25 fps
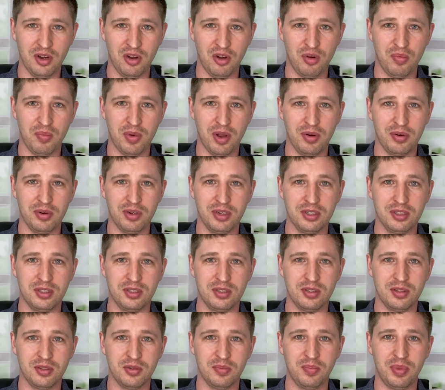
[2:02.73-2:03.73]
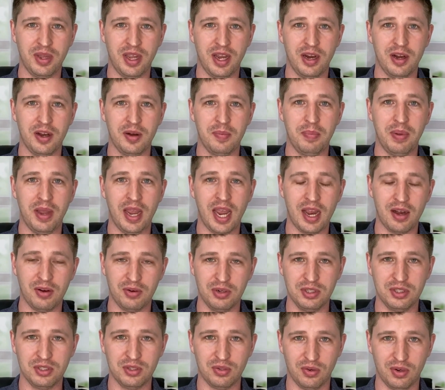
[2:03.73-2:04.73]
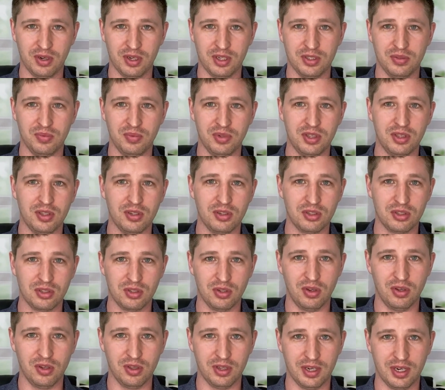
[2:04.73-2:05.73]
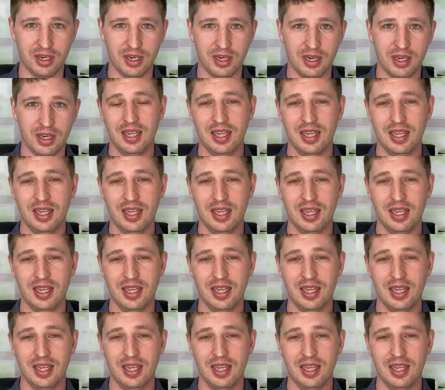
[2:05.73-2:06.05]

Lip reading: homeowners to pair battery storage with their solar.